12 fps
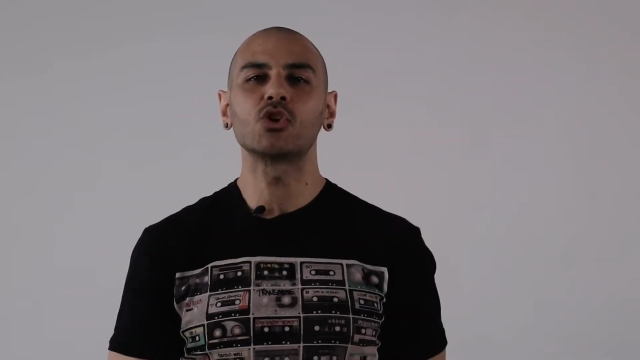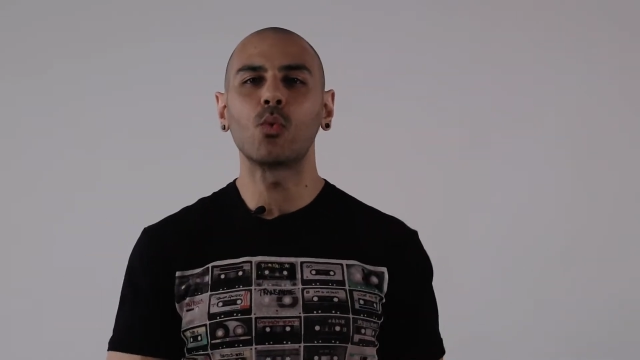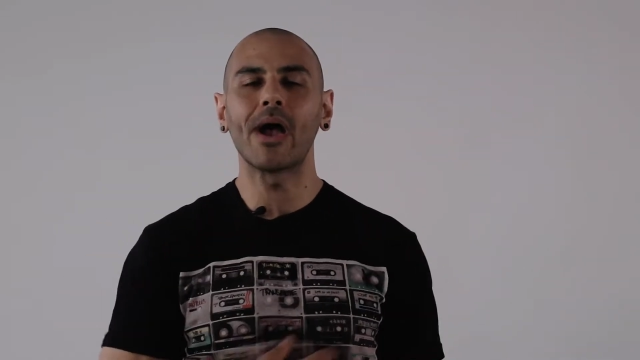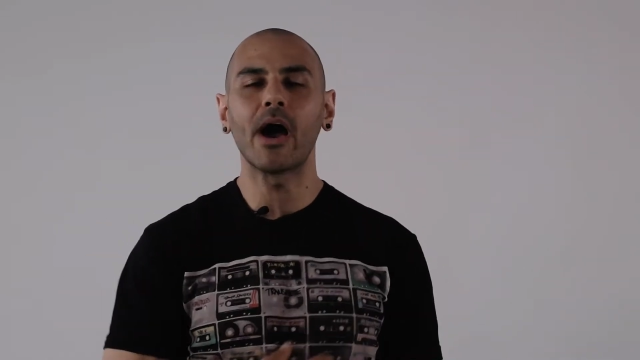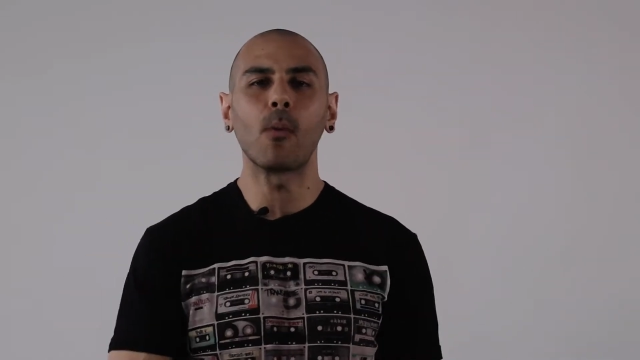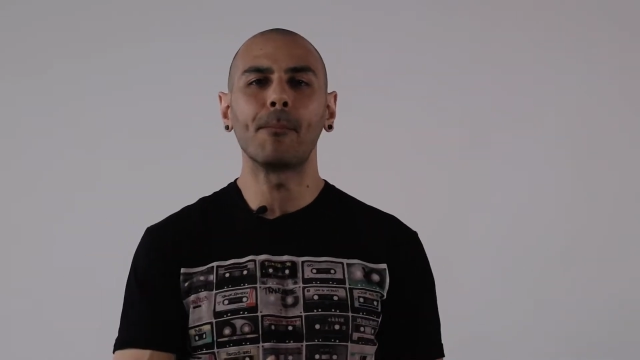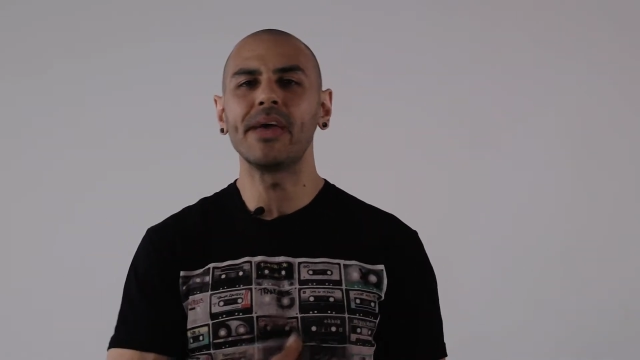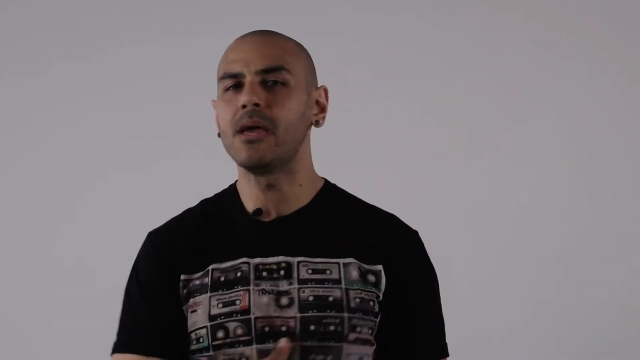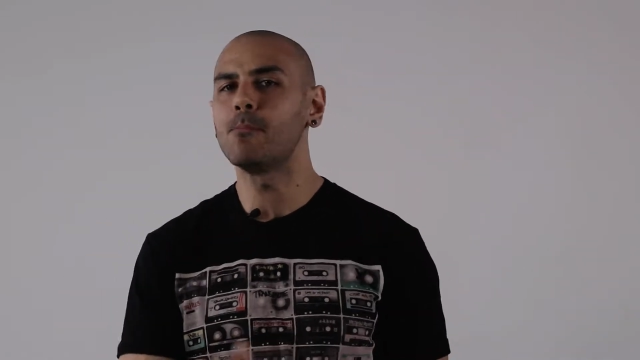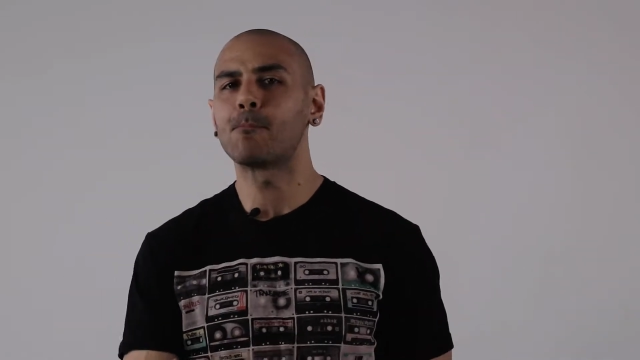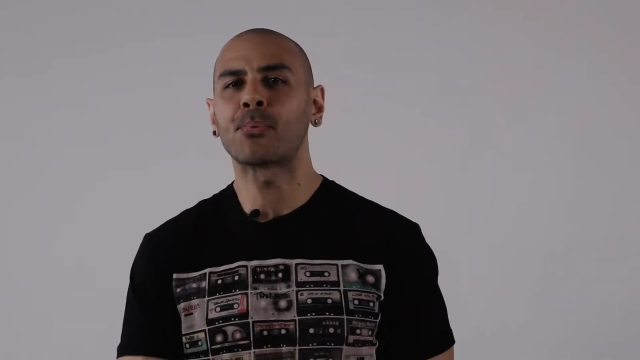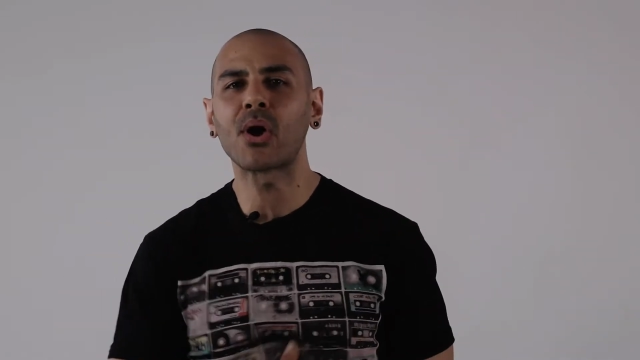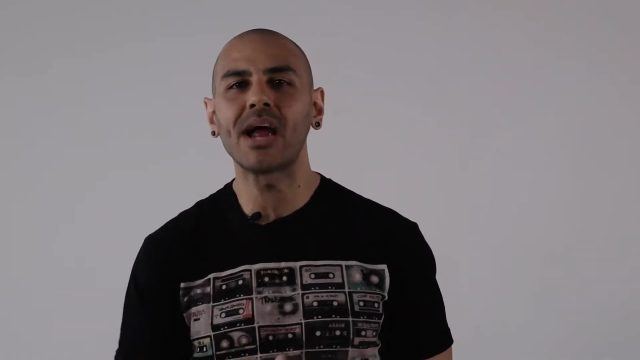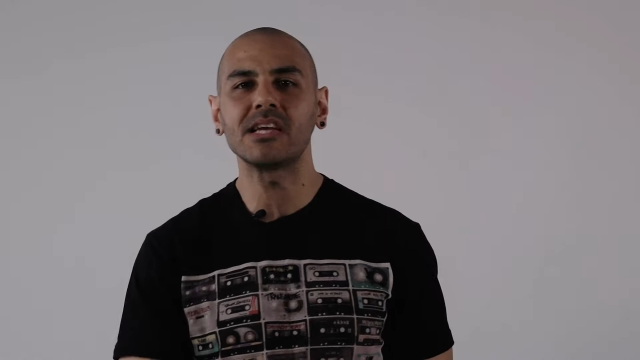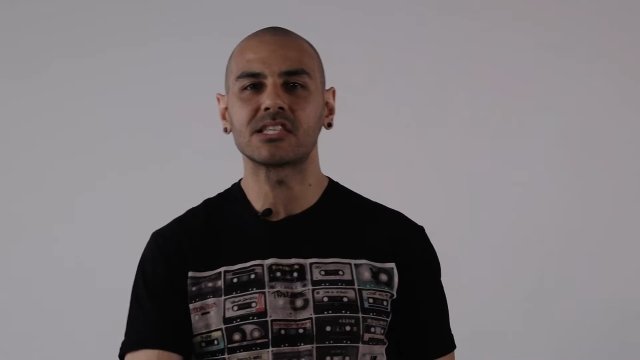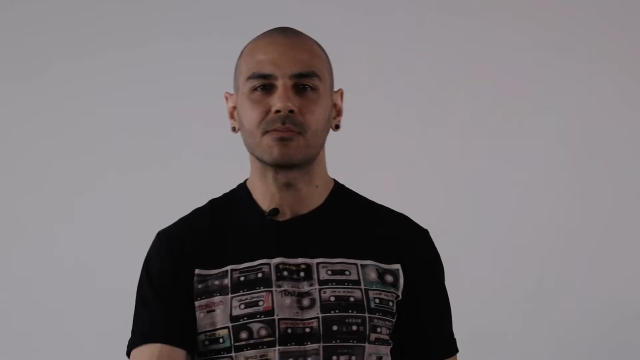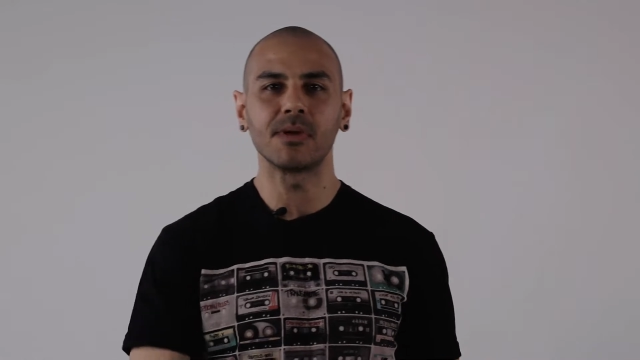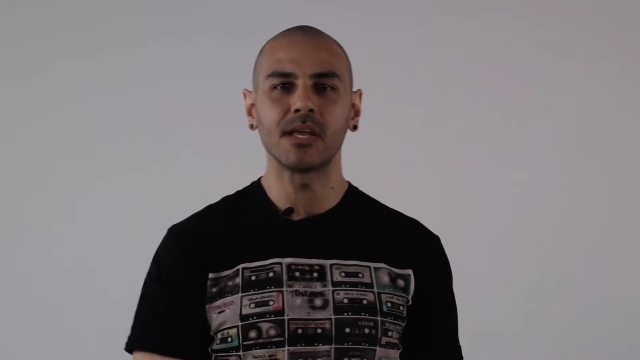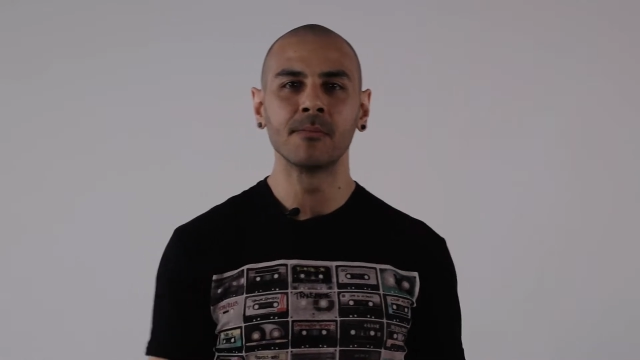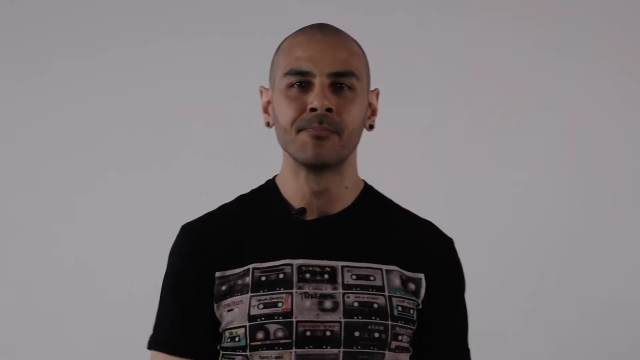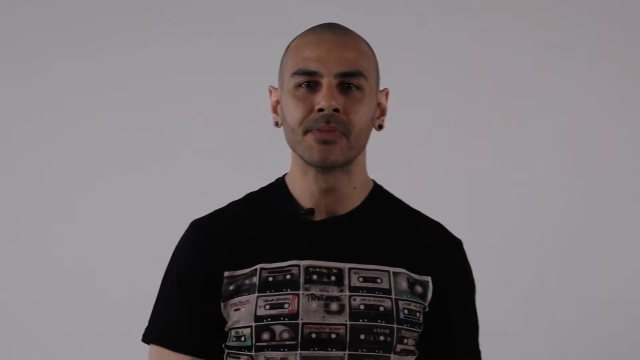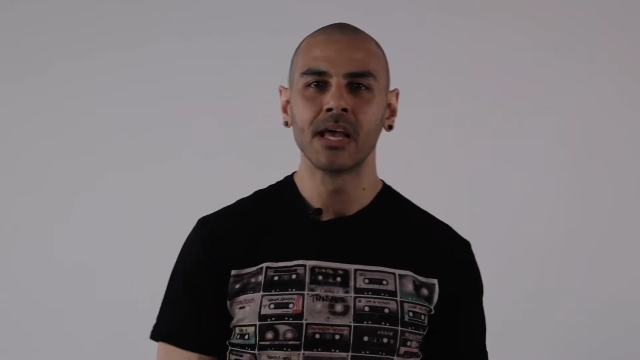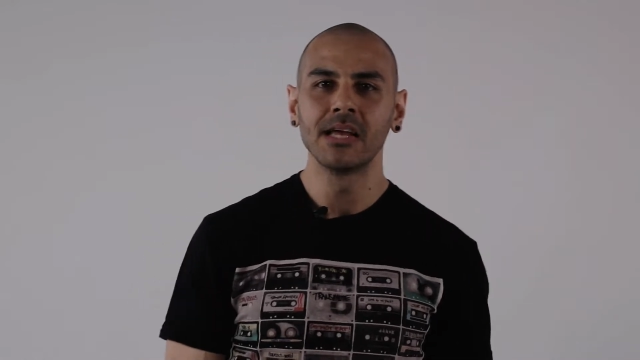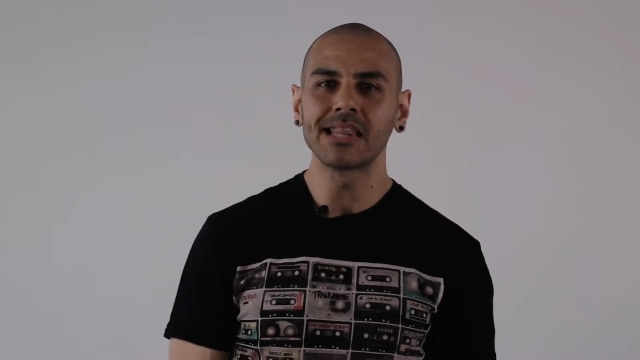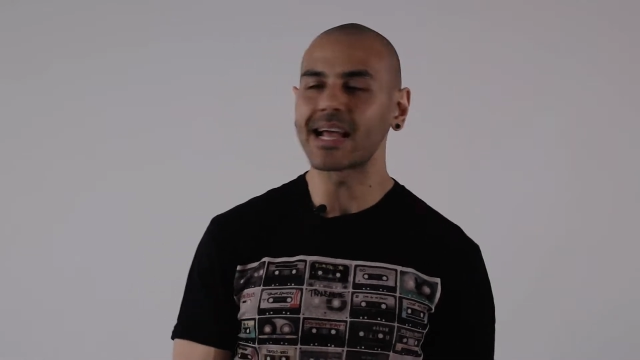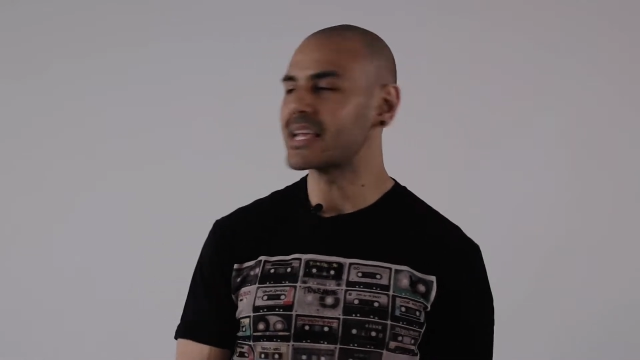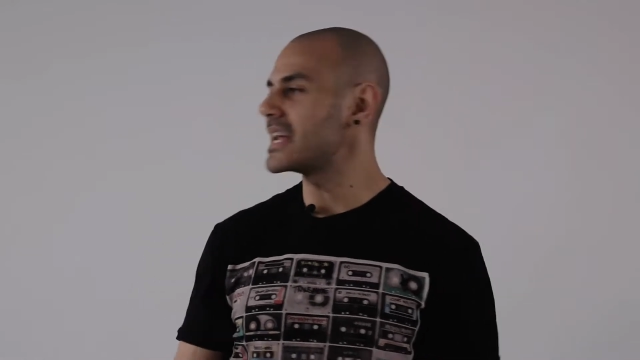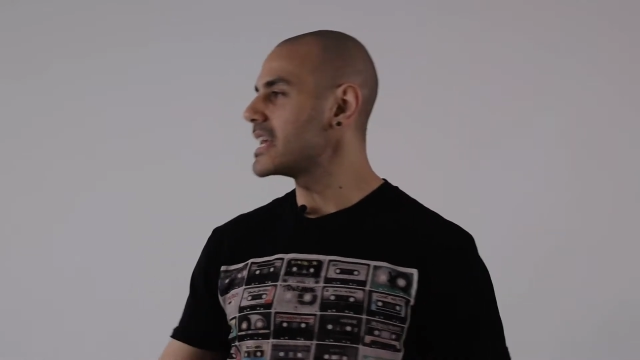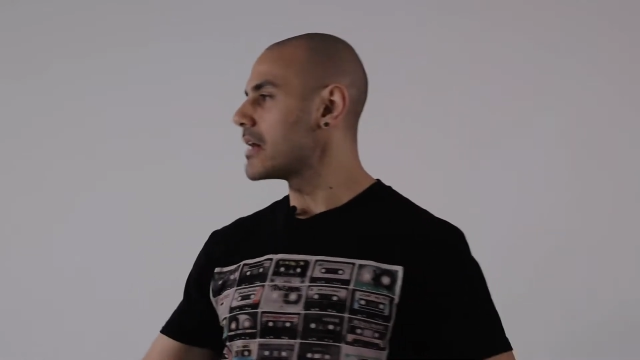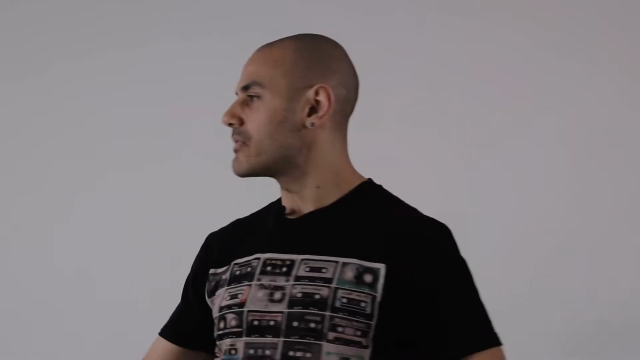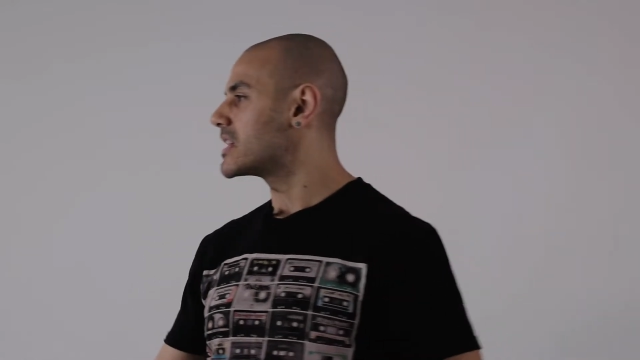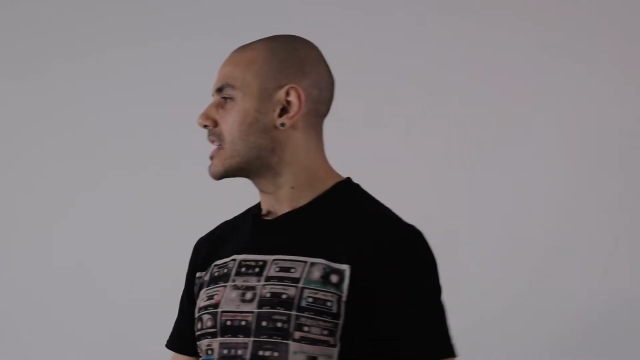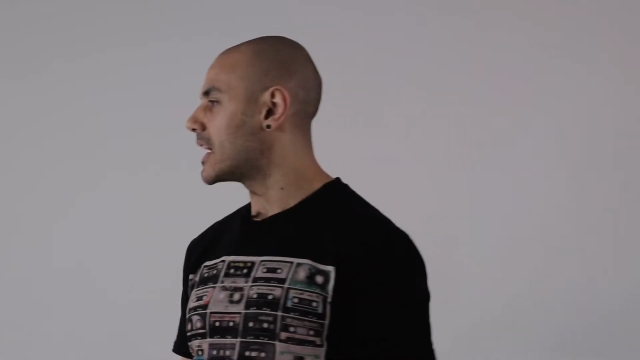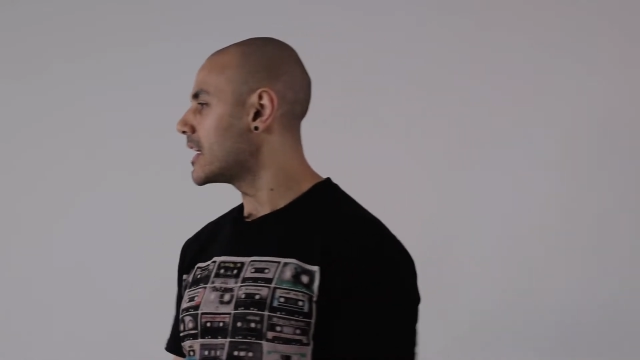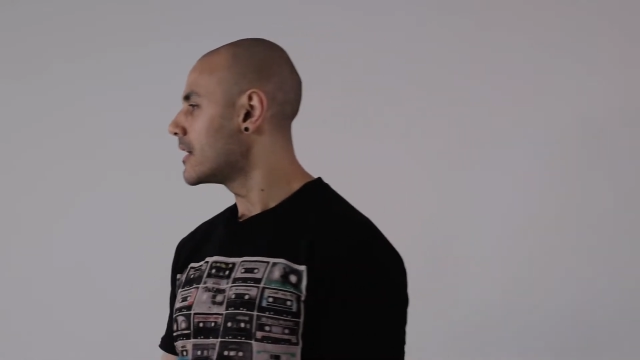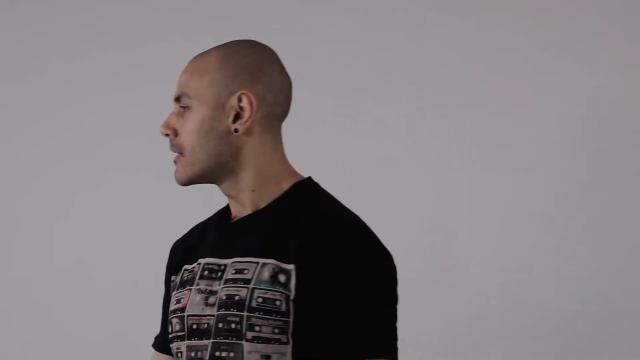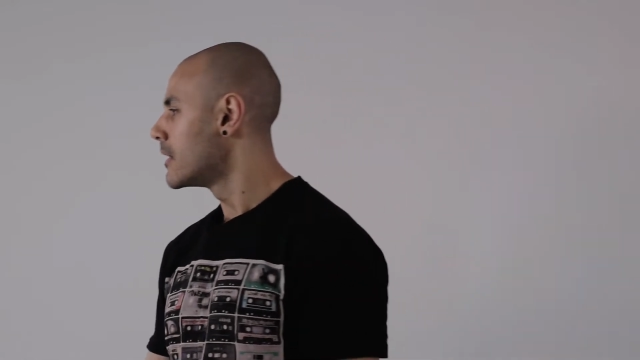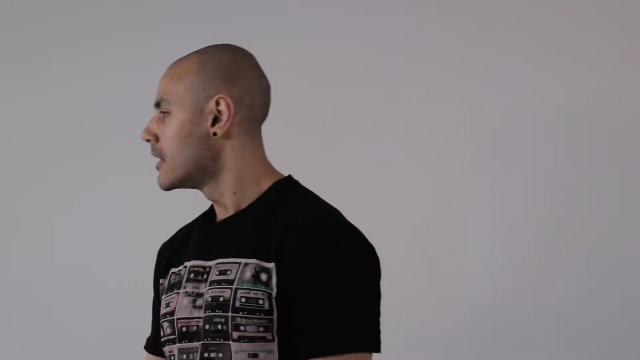you help him praise me like he never did.